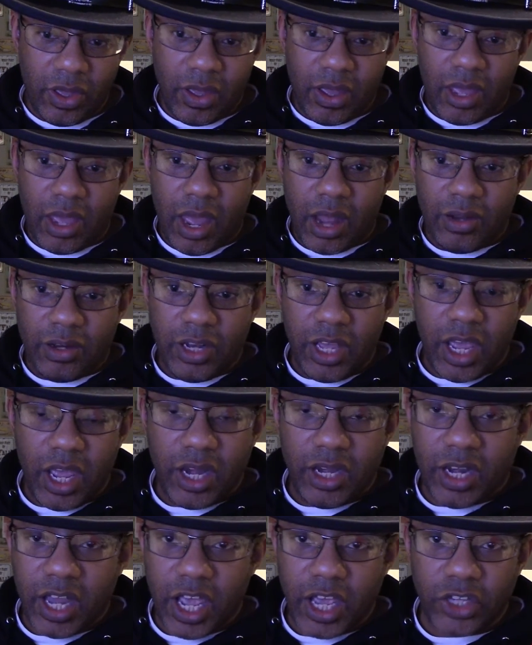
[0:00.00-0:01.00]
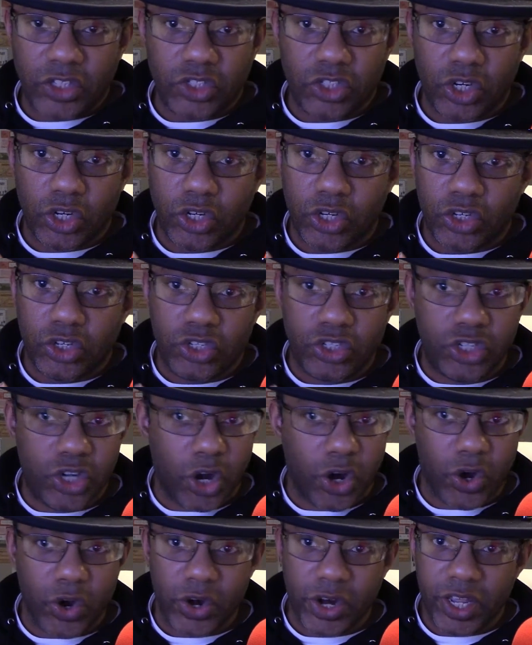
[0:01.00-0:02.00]
and then there's the
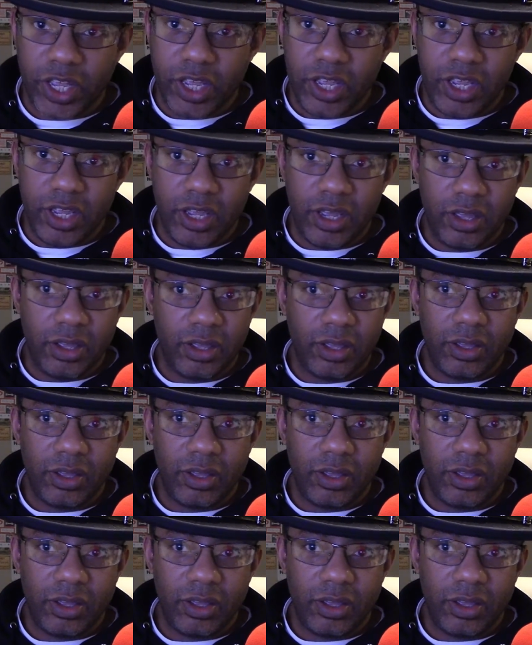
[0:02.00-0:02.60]
dirty,